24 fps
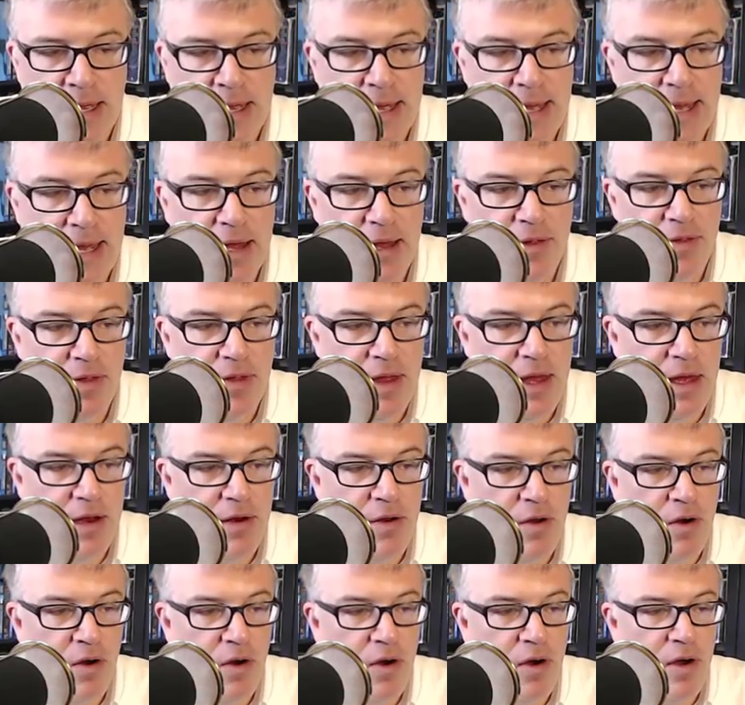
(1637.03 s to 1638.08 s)
And
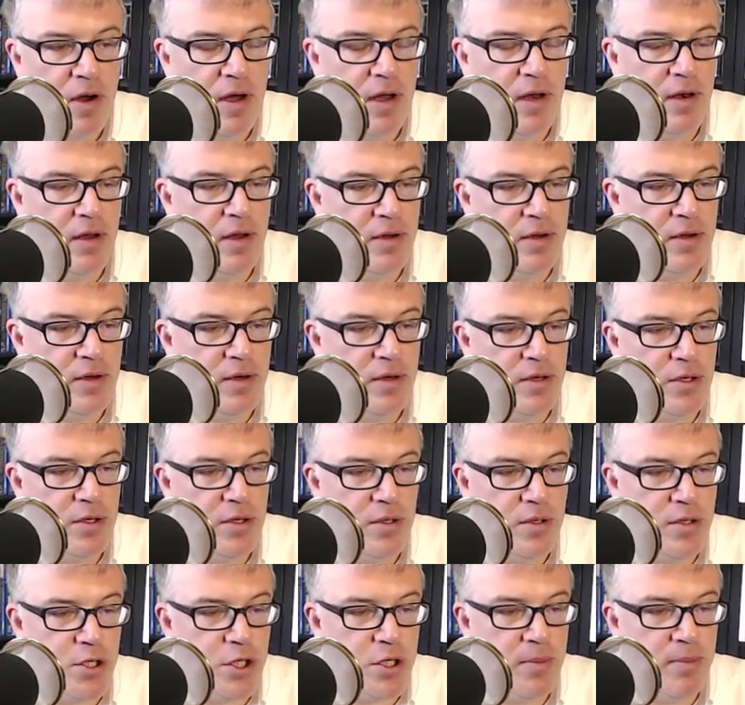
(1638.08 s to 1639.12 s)
then on
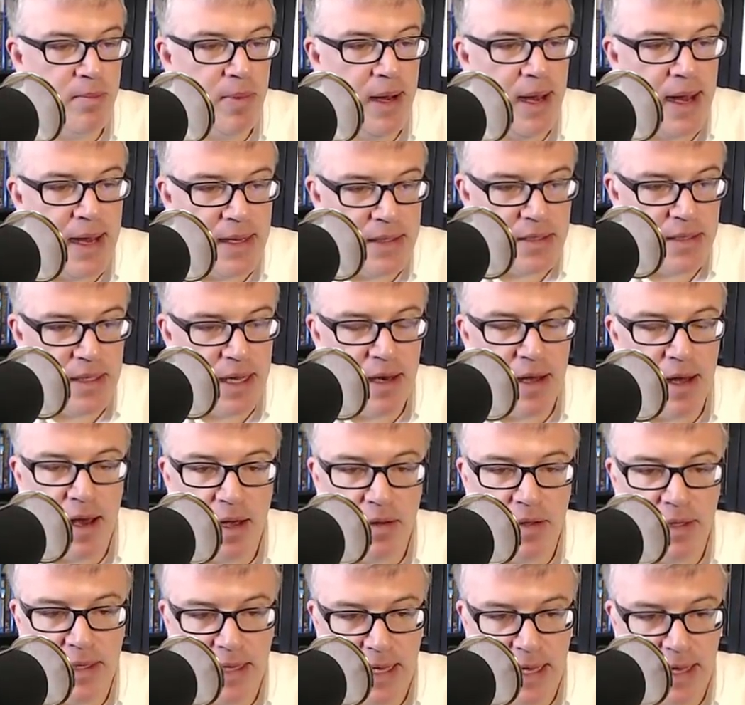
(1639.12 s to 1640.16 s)
Shabbat and
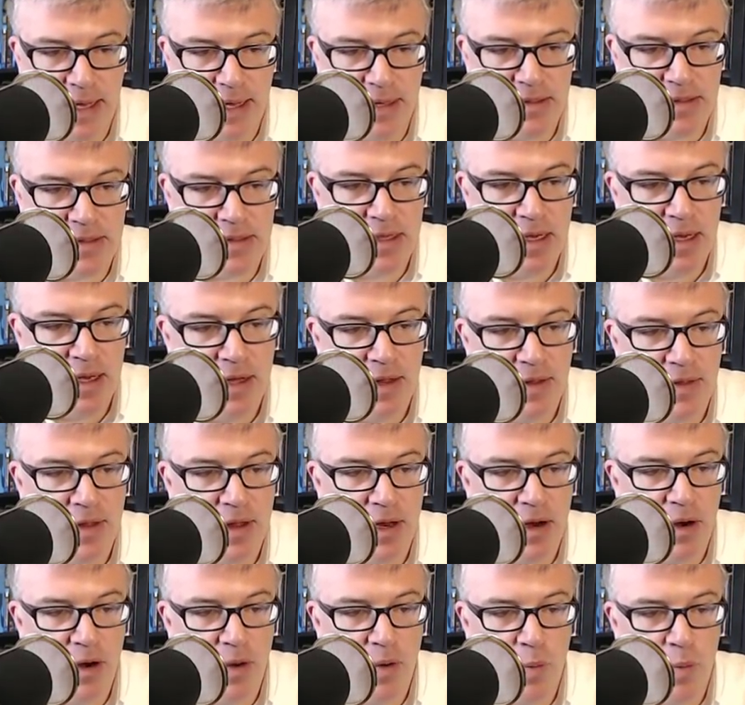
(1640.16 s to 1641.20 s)
holidays,
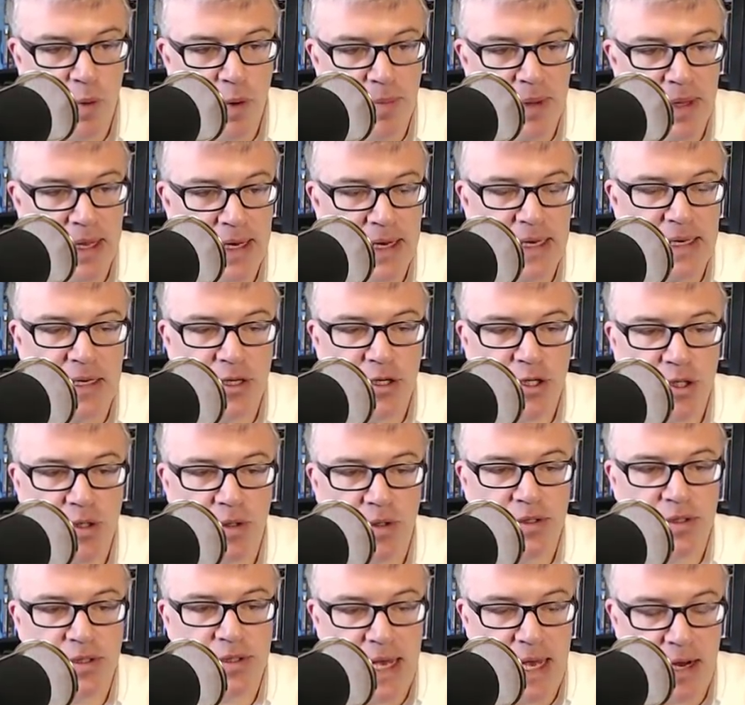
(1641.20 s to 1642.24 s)
there would be an
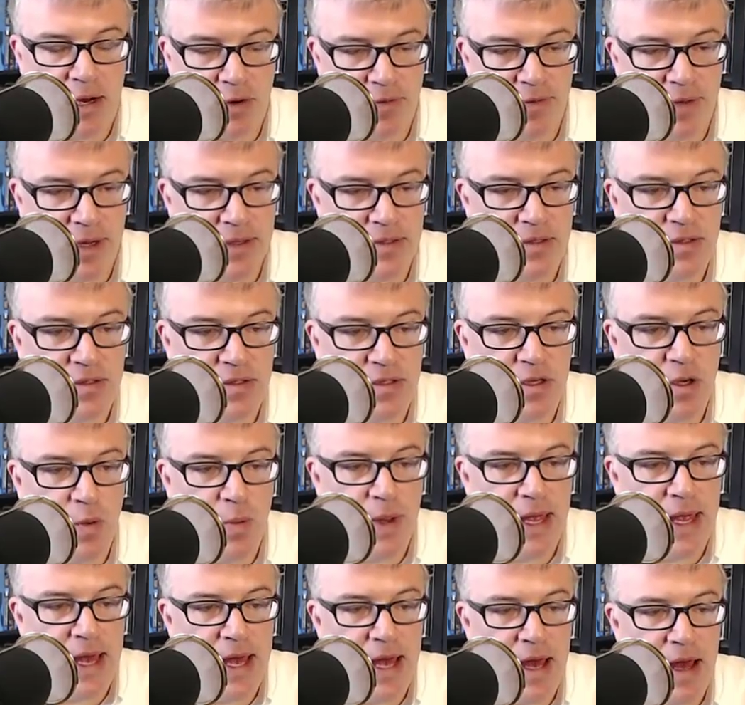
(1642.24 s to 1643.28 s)
additional sacrifice, so
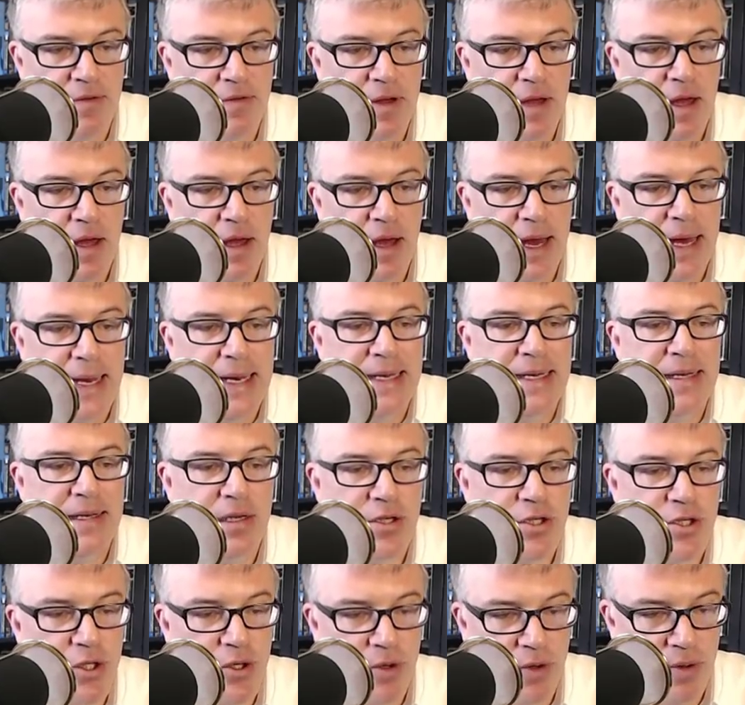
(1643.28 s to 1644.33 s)
we have an
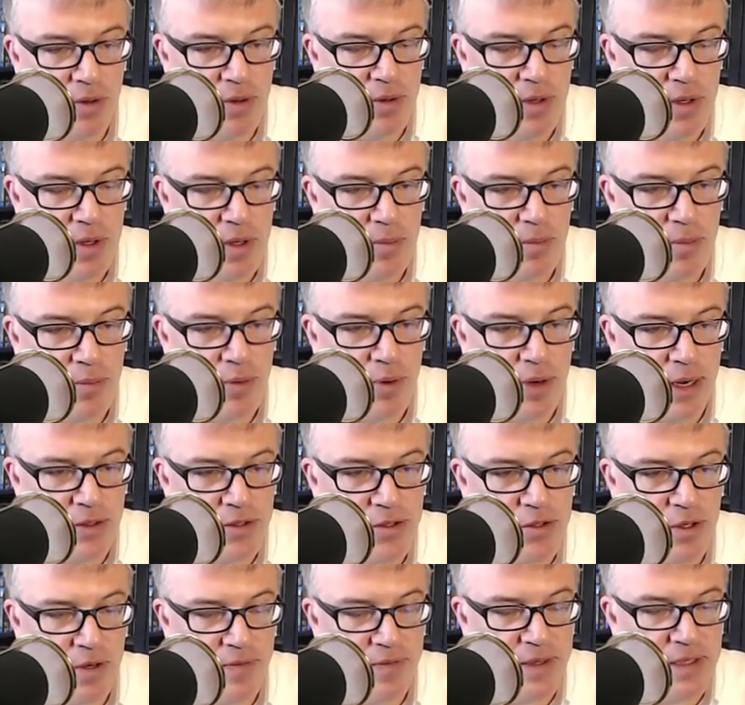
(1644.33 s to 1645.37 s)
additional prayer
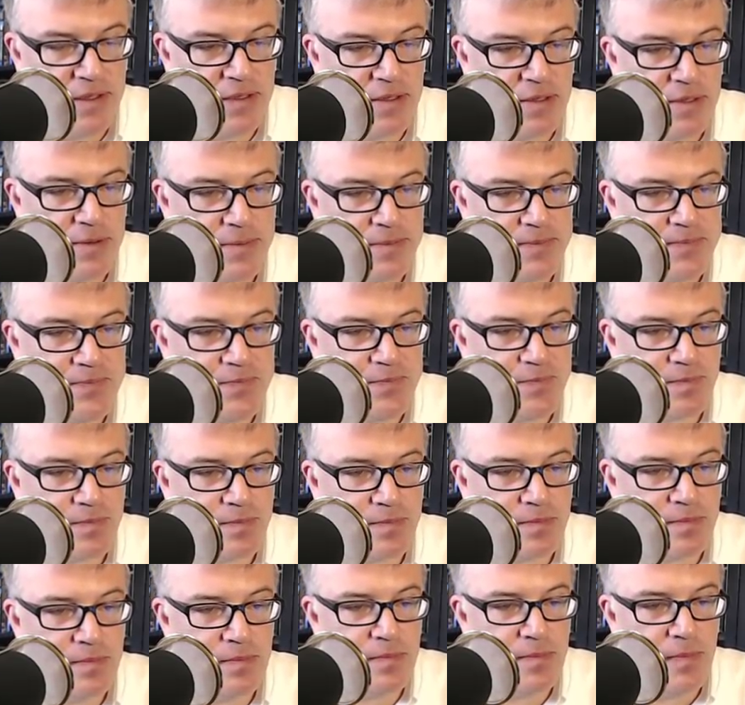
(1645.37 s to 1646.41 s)
service.
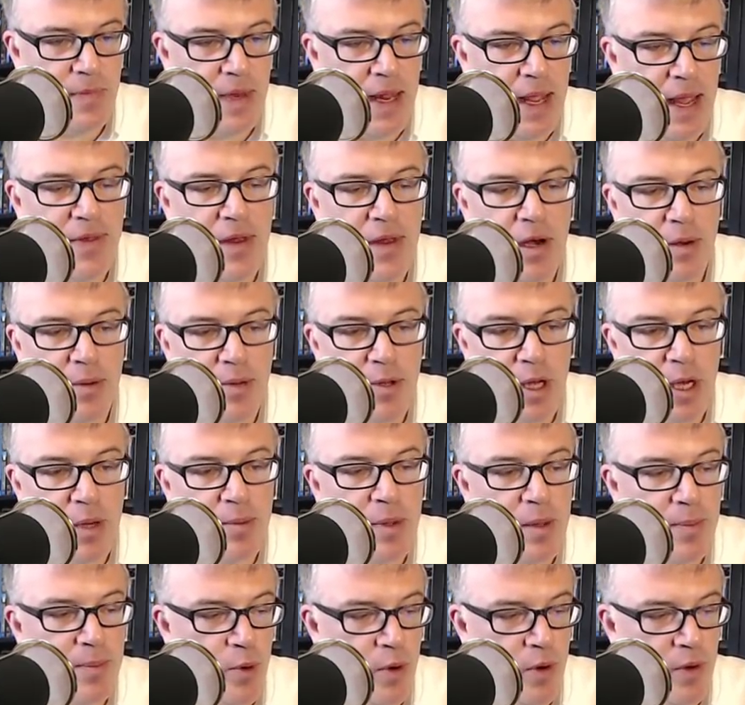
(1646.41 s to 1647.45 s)
And then on Yom
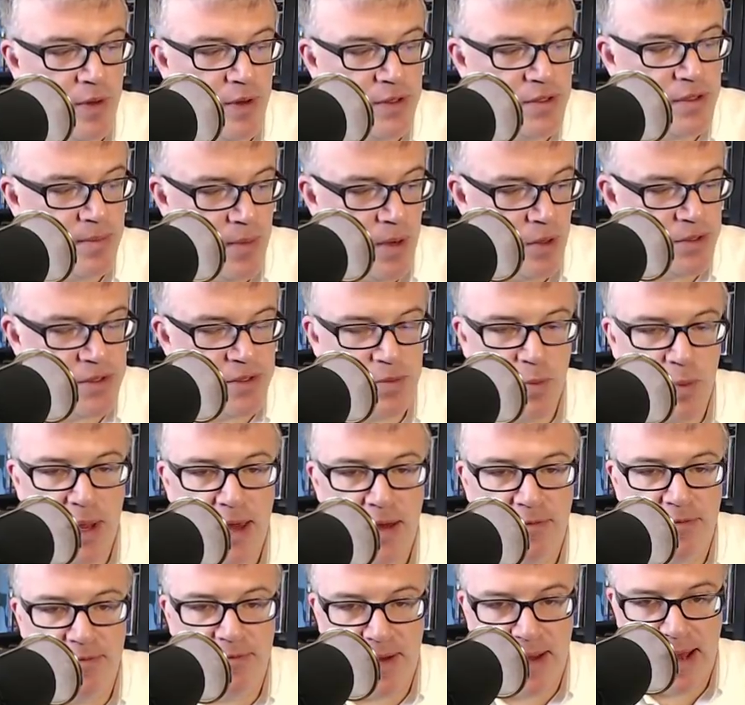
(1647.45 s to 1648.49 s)
Kippur, there's the most. We
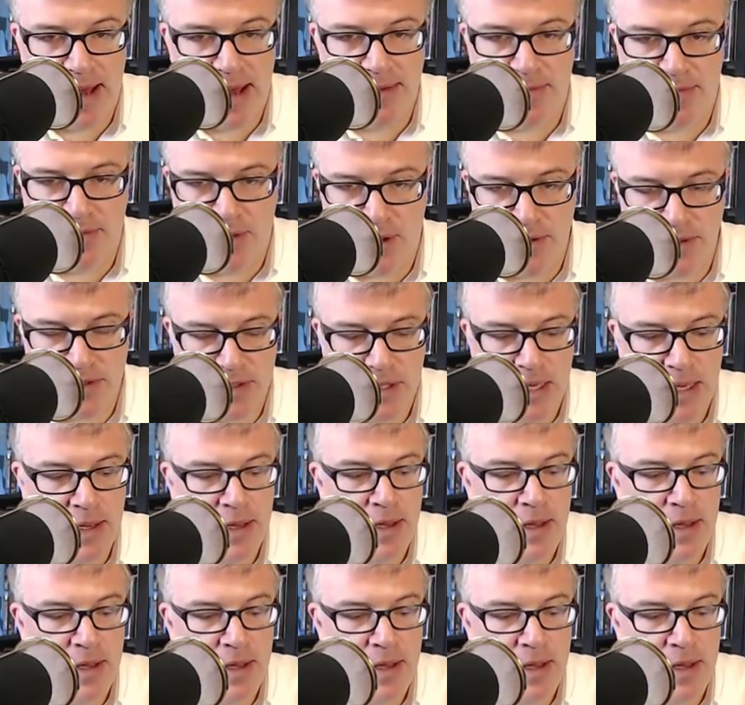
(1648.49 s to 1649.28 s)
have 5 of those.